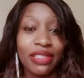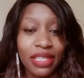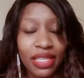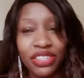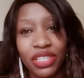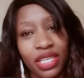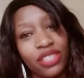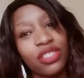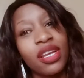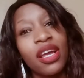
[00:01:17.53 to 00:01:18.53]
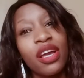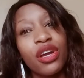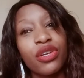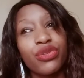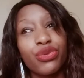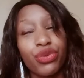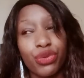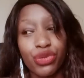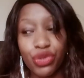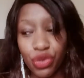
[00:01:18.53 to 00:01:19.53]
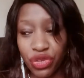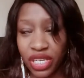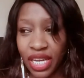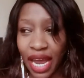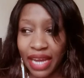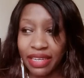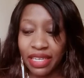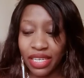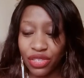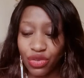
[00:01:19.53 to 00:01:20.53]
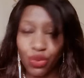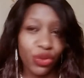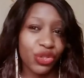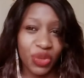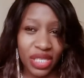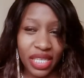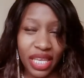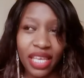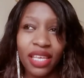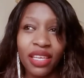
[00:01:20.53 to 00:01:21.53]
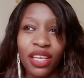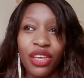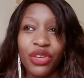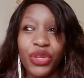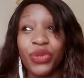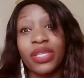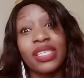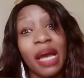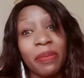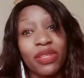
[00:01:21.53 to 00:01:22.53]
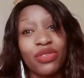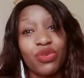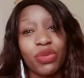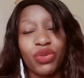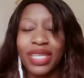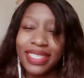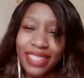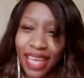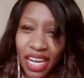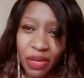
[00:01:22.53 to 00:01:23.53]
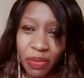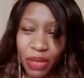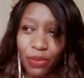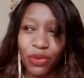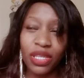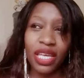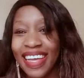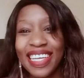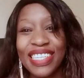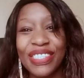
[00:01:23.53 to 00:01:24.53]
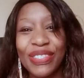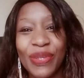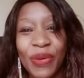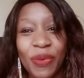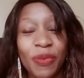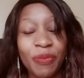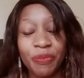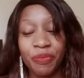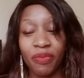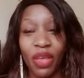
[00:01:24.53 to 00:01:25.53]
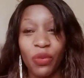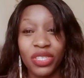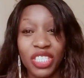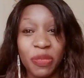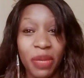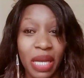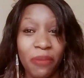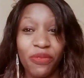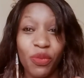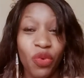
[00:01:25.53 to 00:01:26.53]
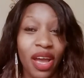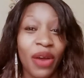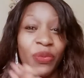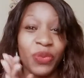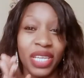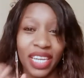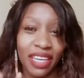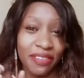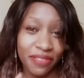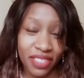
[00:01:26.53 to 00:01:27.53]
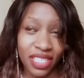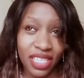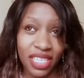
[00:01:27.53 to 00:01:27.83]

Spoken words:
really relate to your story. I relate to what you're saying. This happens to me too. And it's young people. So we'll just pick up from where we left.